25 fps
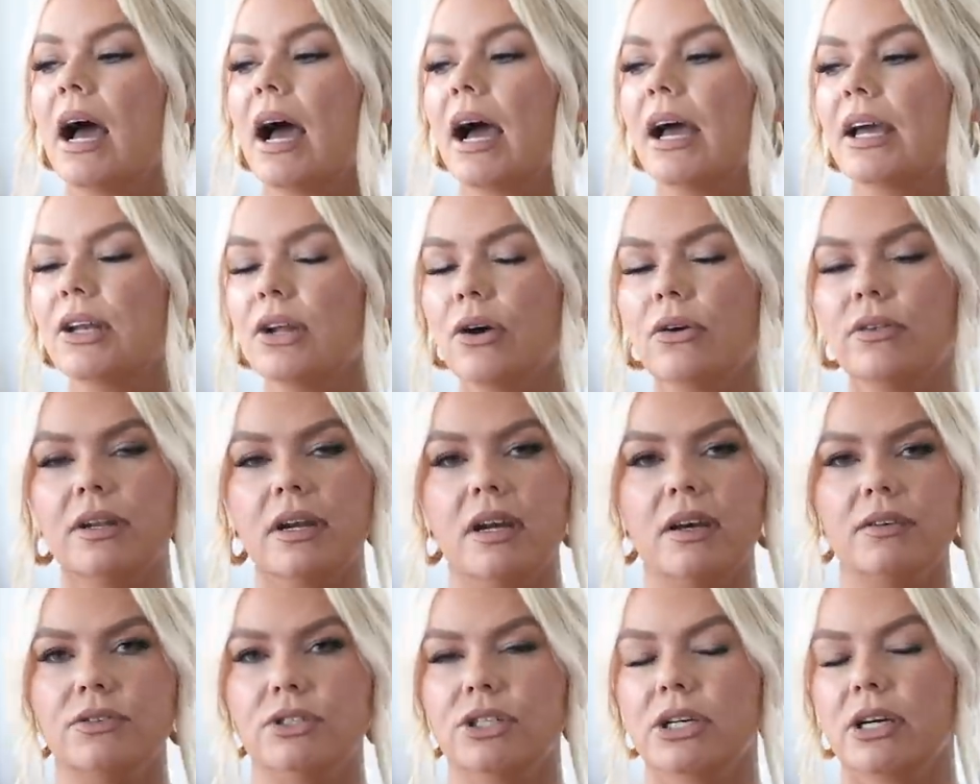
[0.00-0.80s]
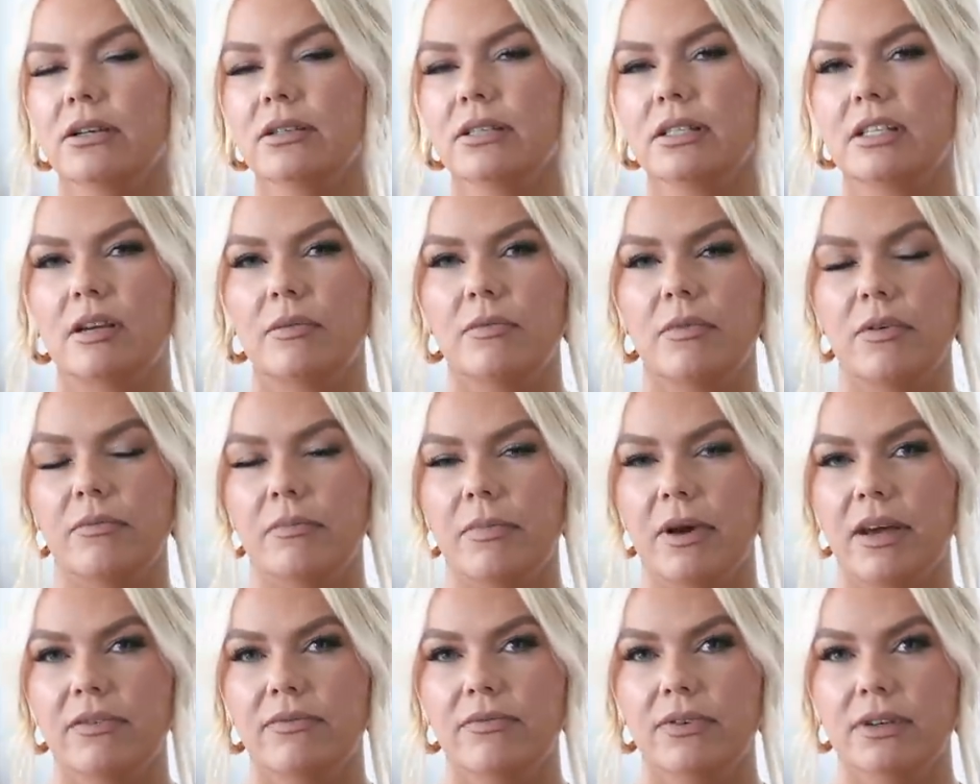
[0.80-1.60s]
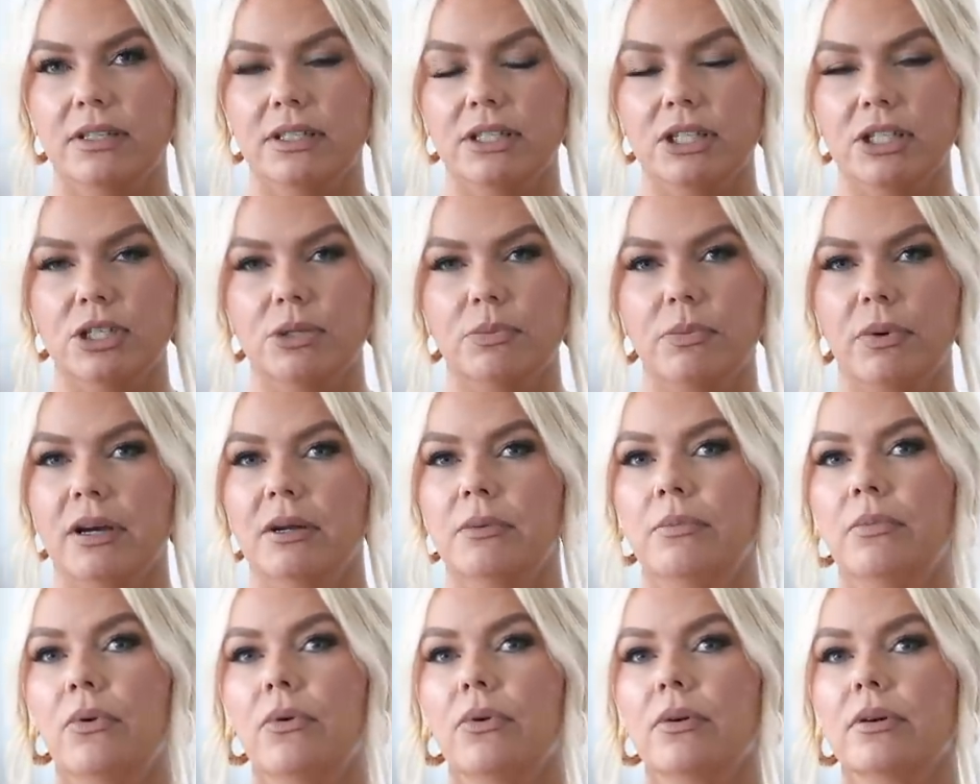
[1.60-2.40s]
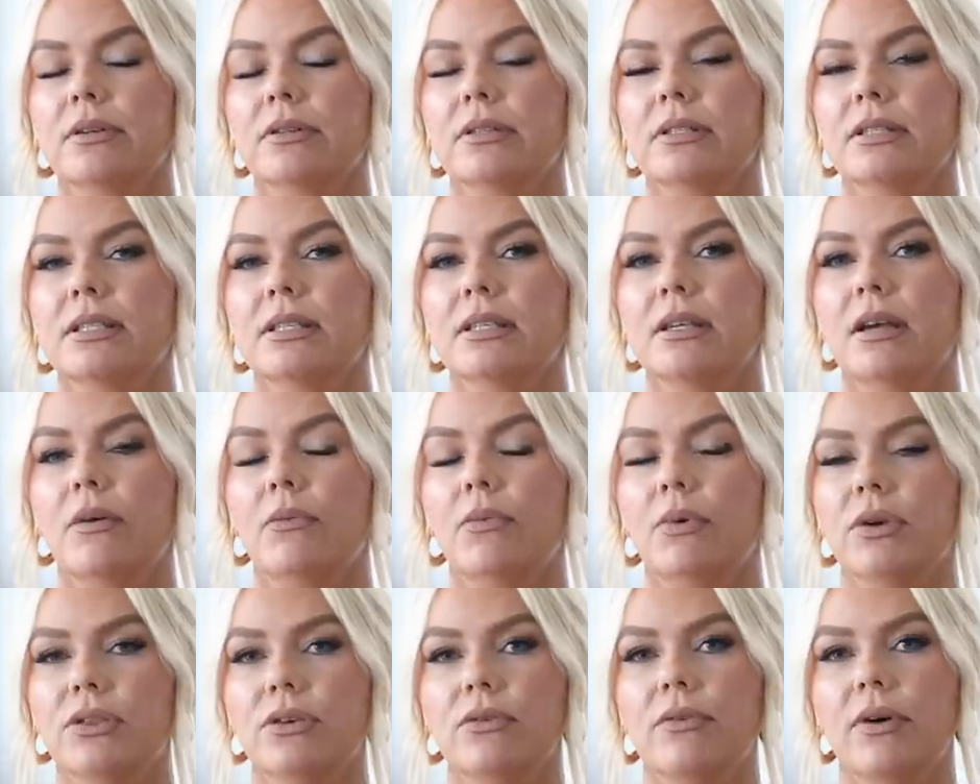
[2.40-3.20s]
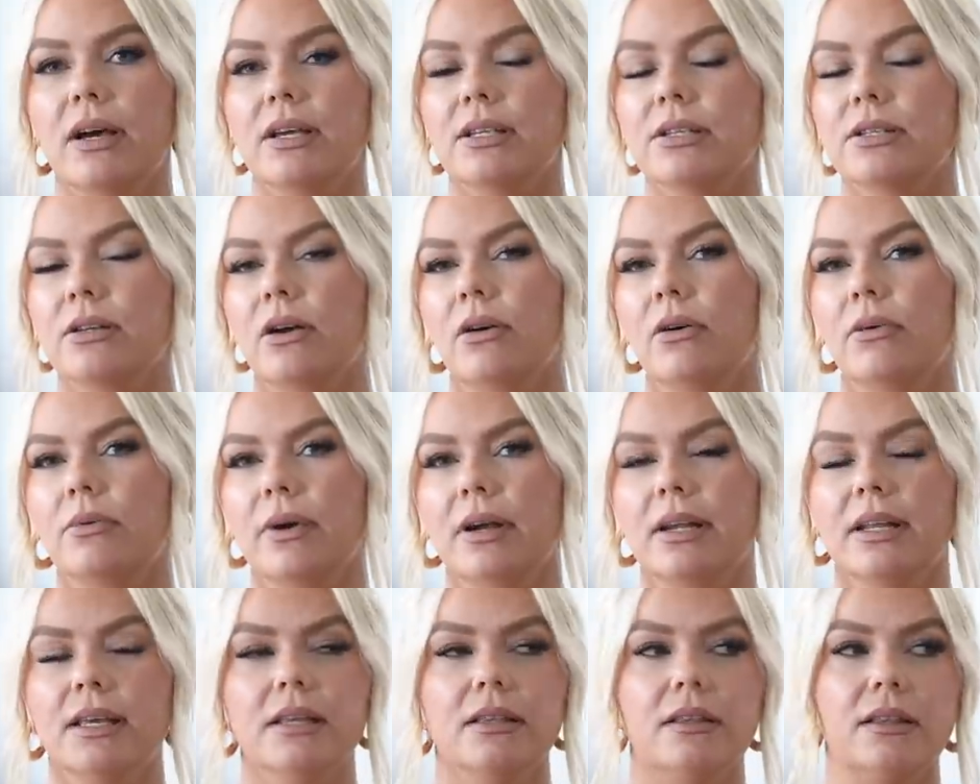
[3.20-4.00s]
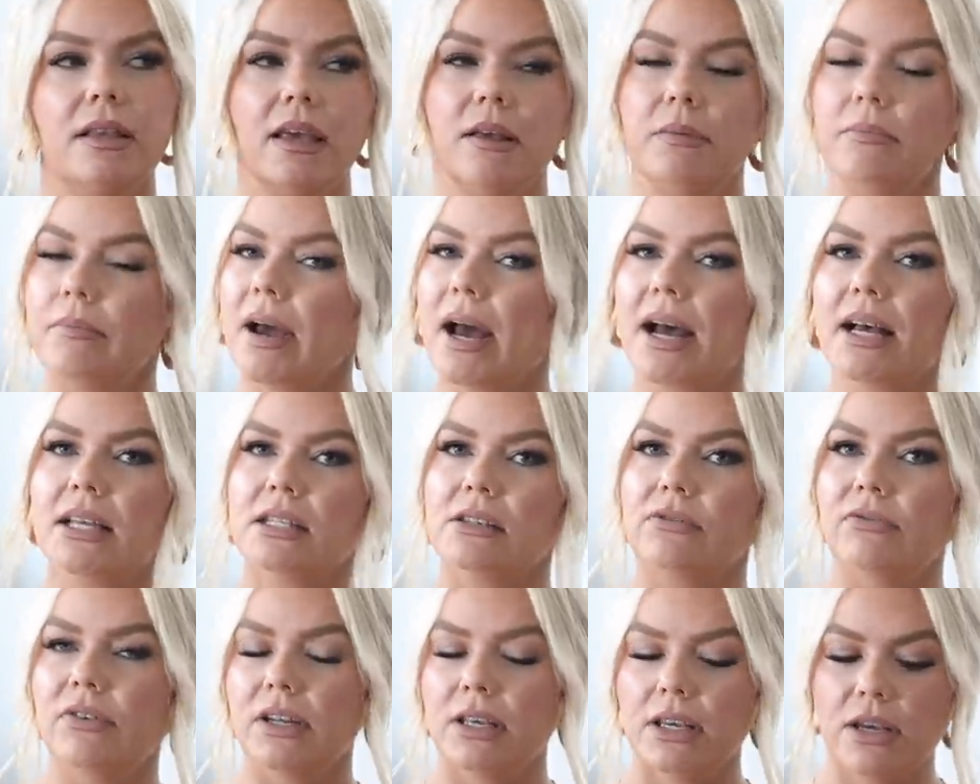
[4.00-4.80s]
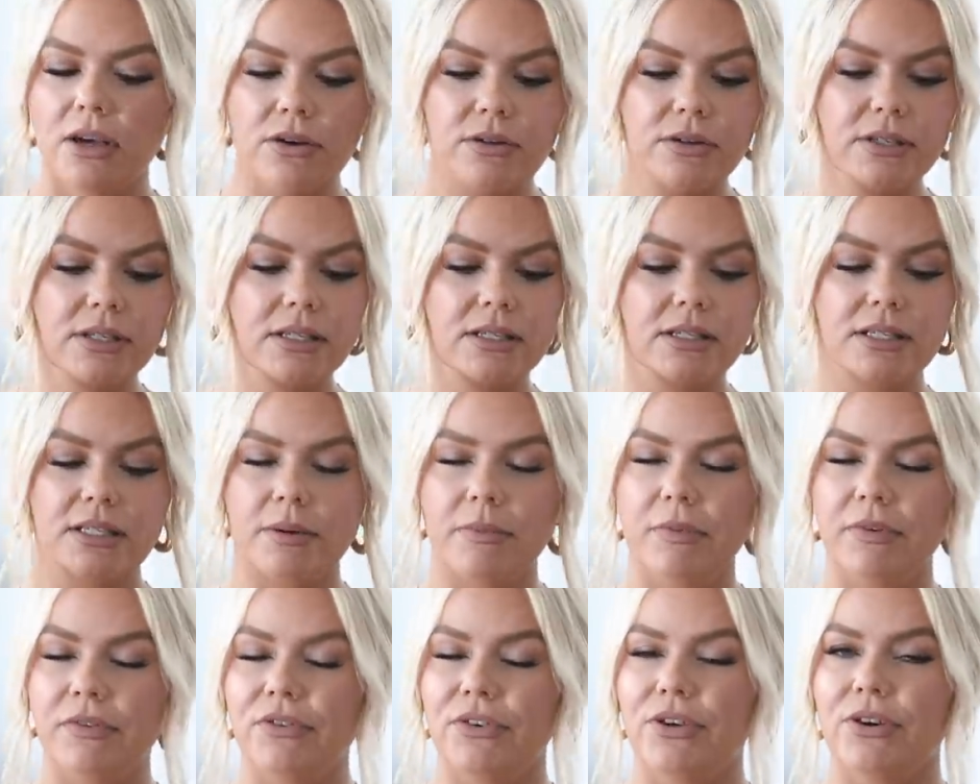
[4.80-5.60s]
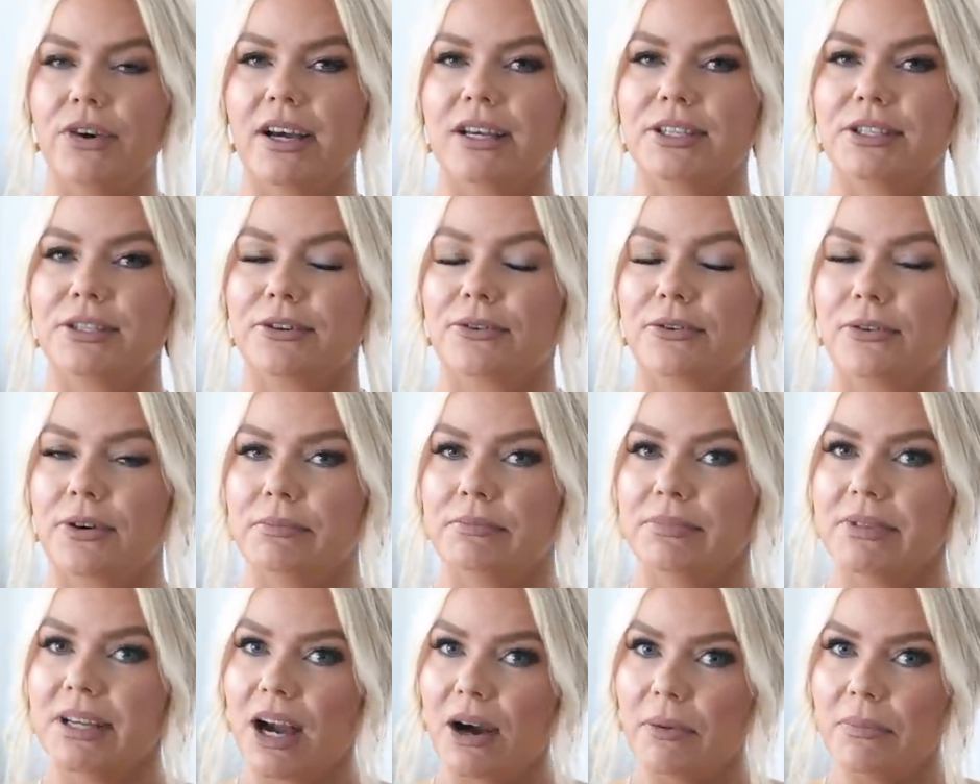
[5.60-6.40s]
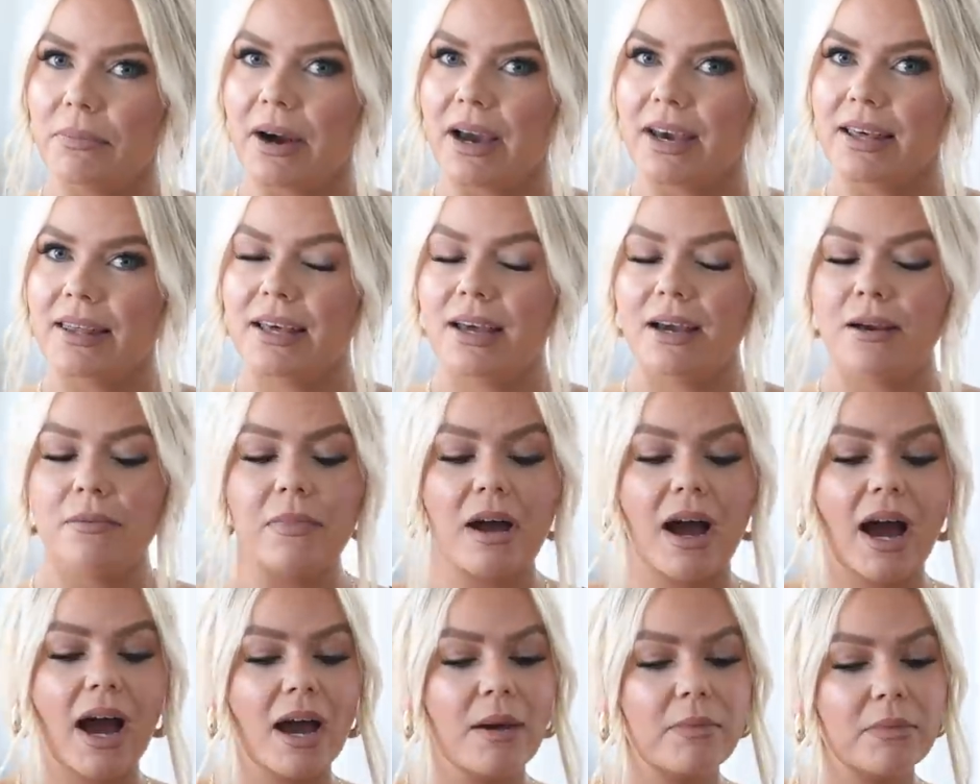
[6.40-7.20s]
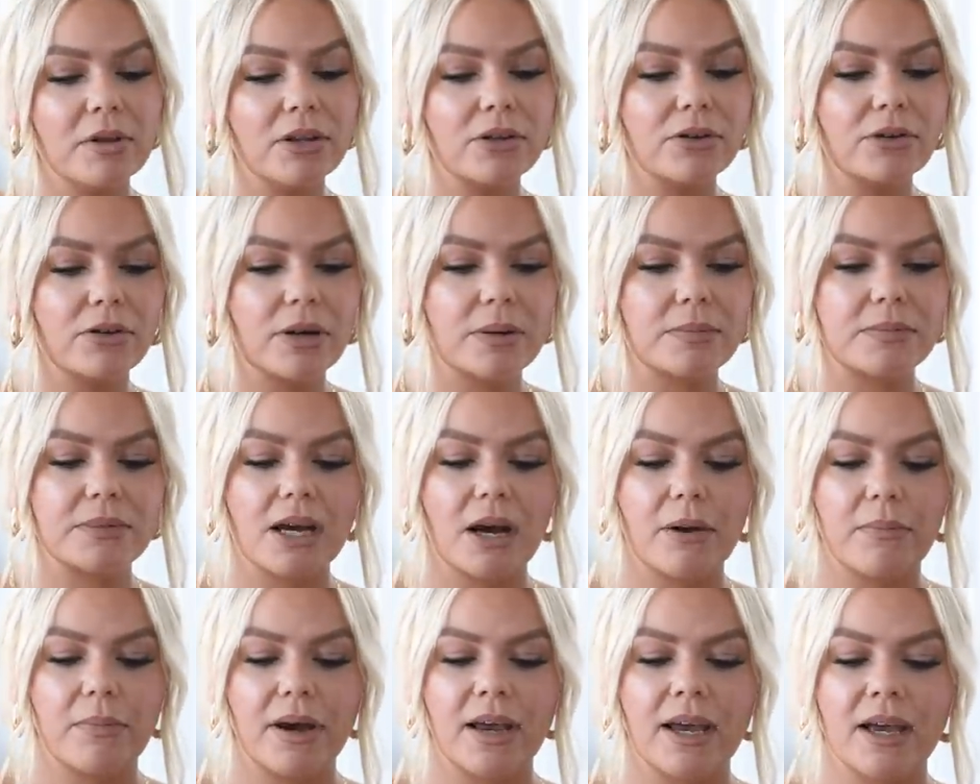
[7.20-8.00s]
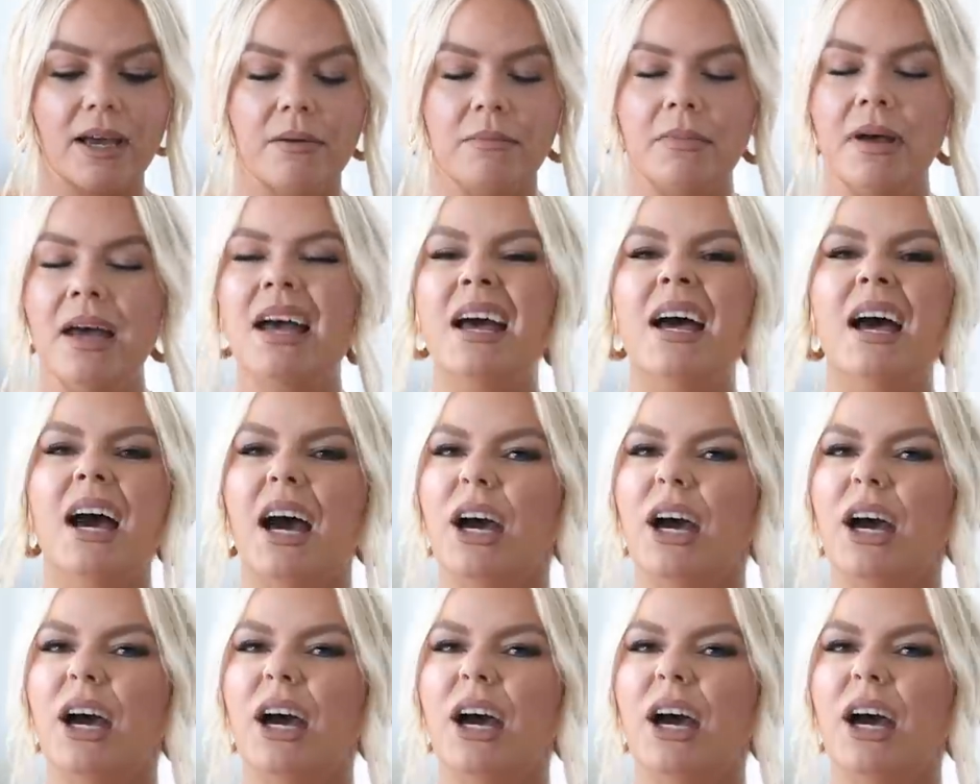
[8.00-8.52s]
I know that I've shared some of my vintage breadboards with you guys already in past videos, and some of you guys are creeped out by them. I'm a little creeped out by them.